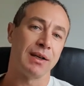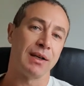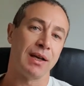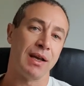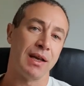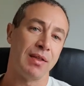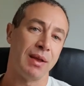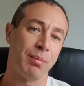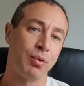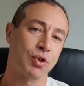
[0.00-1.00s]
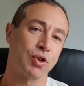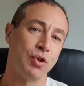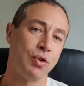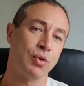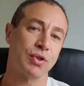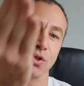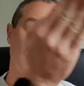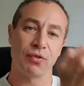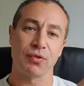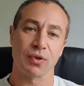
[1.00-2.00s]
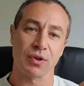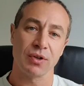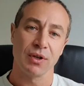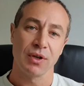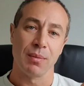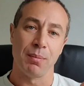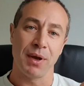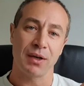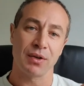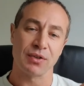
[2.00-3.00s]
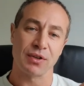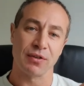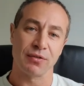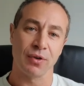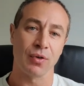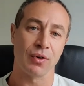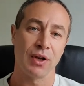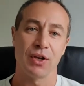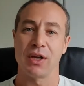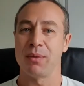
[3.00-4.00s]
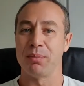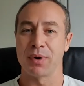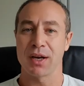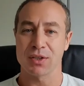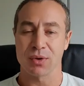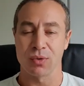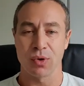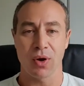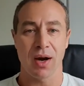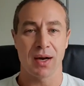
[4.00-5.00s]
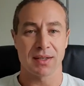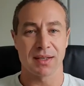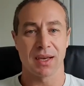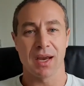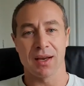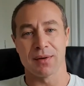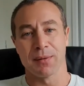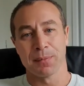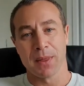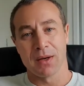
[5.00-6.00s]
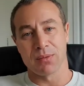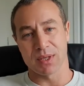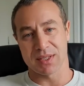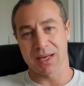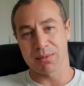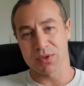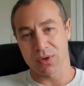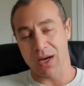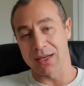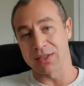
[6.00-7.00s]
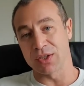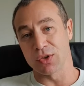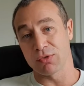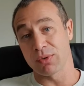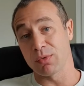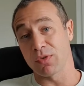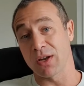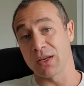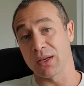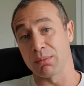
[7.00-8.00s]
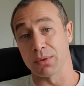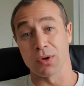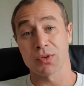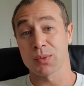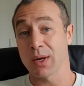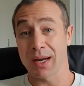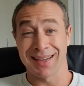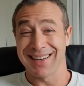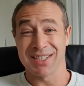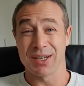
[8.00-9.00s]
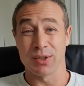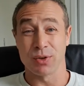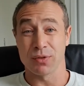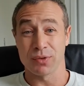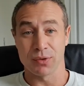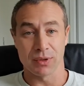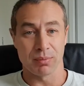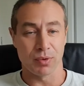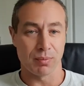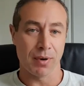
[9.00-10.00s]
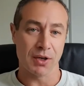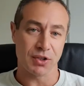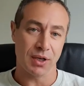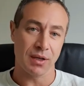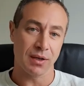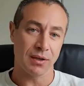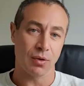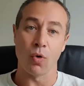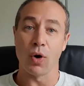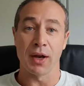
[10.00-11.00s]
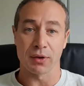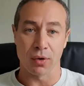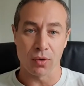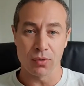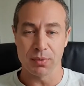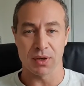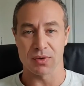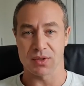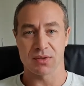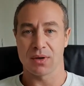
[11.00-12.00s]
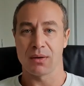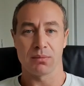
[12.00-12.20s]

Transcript: they push new software back into the phone, it breaks all your hacks again. With Samsung, I did not remove any bloatware, and I actually don't feel they put much in it or at all, because